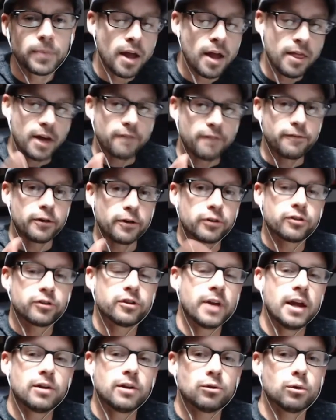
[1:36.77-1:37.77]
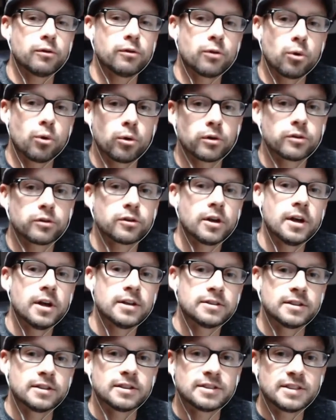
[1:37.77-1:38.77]
That first state to, of course,
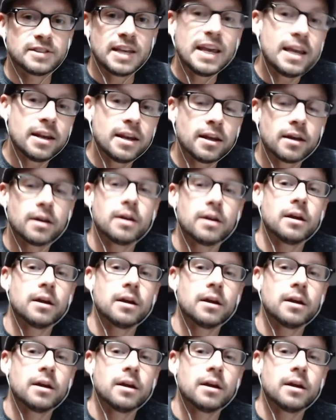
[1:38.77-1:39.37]
secede,